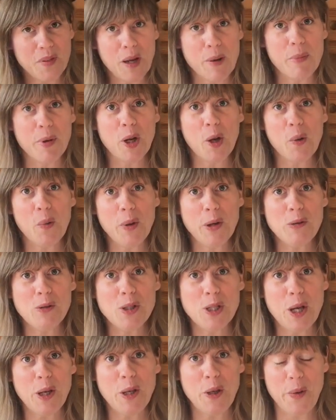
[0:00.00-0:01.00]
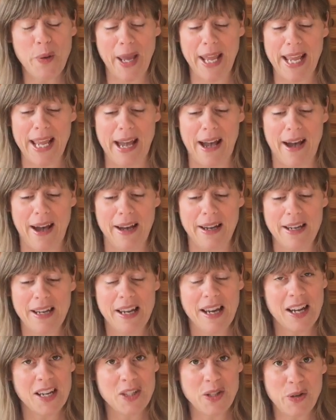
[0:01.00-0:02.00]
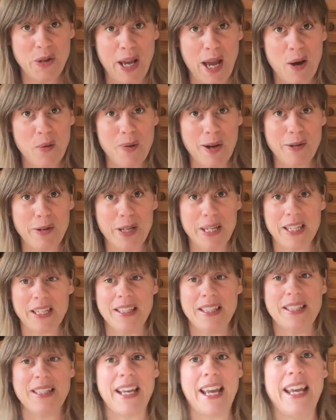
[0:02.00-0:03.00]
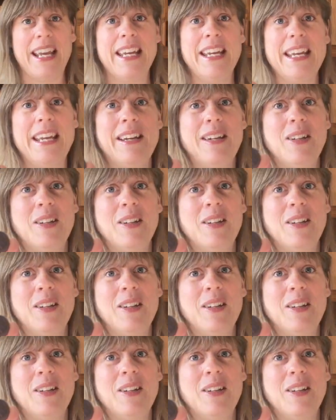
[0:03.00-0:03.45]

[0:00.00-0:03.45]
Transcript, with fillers: but I will show you here. I don't know how well you can see.